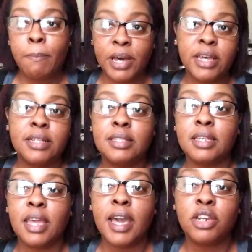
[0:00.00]
but
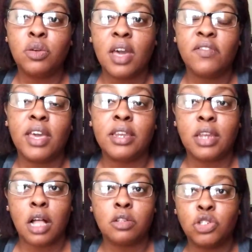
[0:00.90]
today I do have a
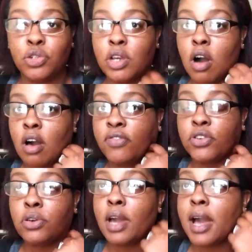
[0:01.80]
Dollar Tree haul
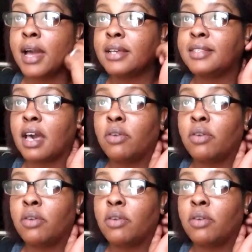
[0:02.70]
for you guys.